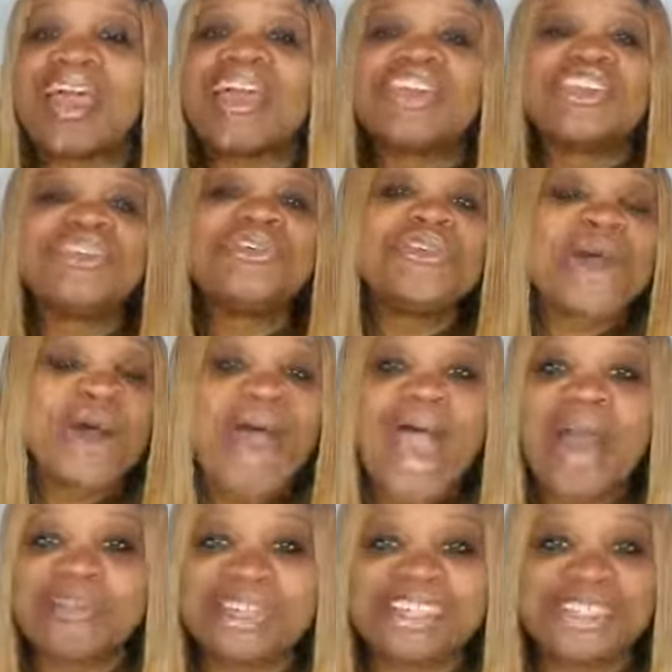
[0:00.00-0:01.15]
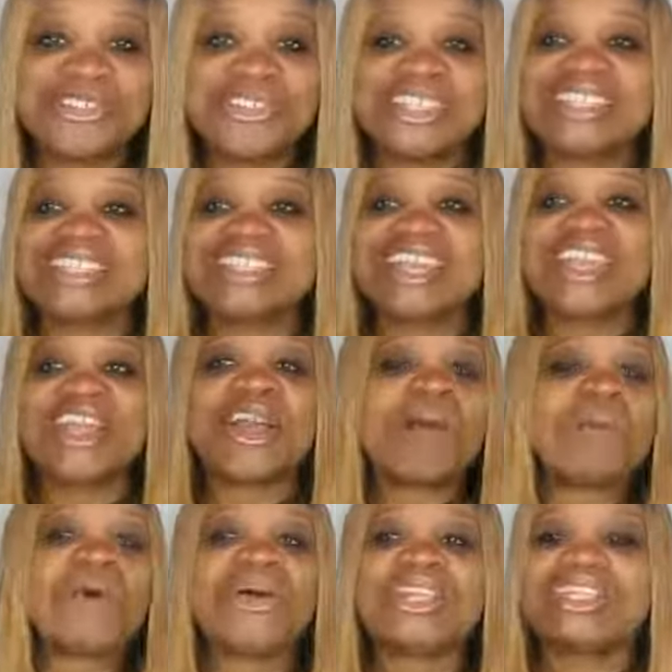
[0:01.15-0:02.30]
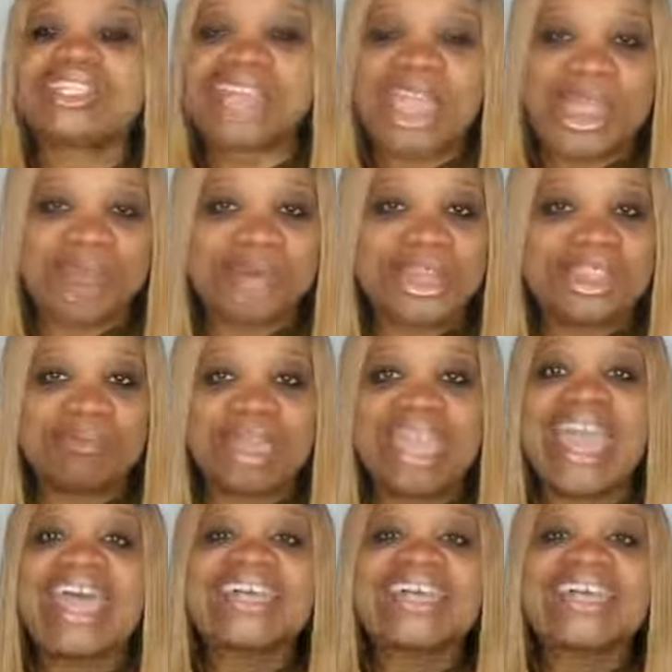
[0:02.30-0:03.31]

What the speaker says: You know how we do this thing. Come on and say it with me.